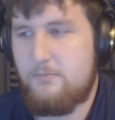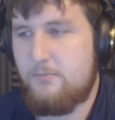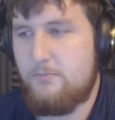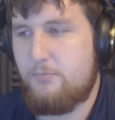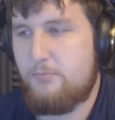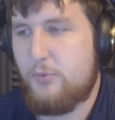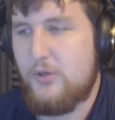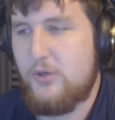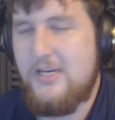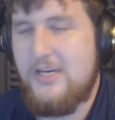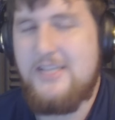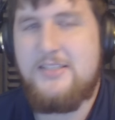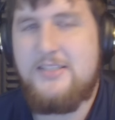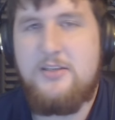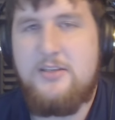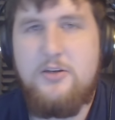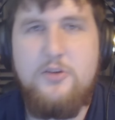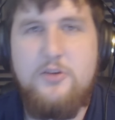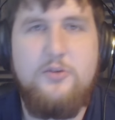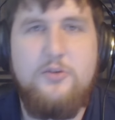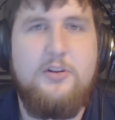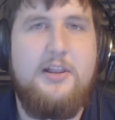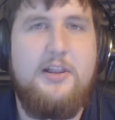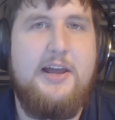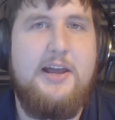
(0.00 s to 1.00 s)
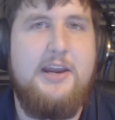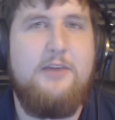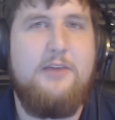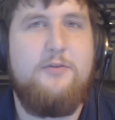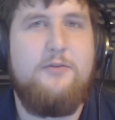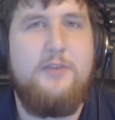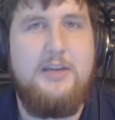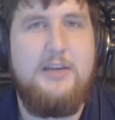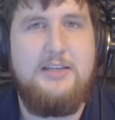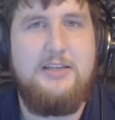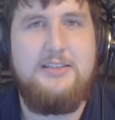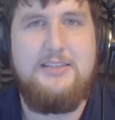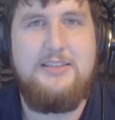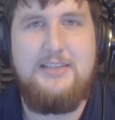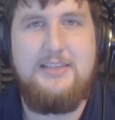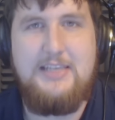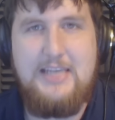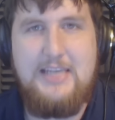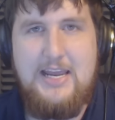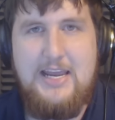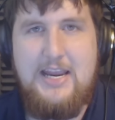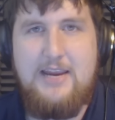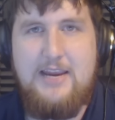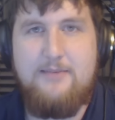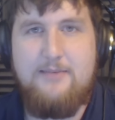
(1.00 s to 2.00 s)
breathes new life into the
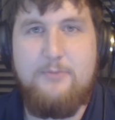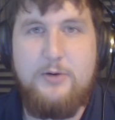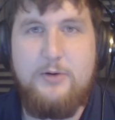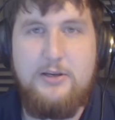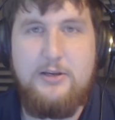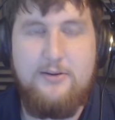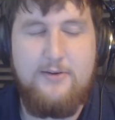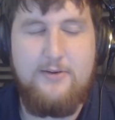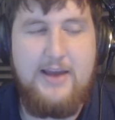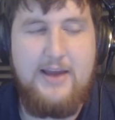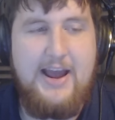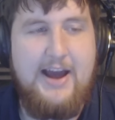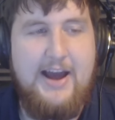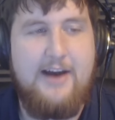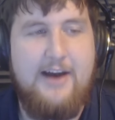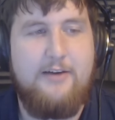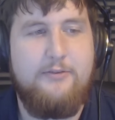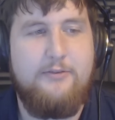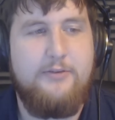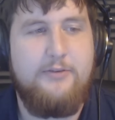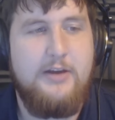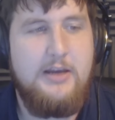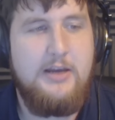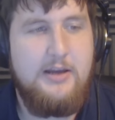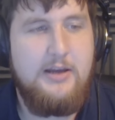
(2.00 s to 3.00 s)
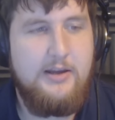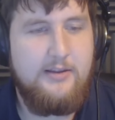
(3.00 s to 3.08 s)
game when you have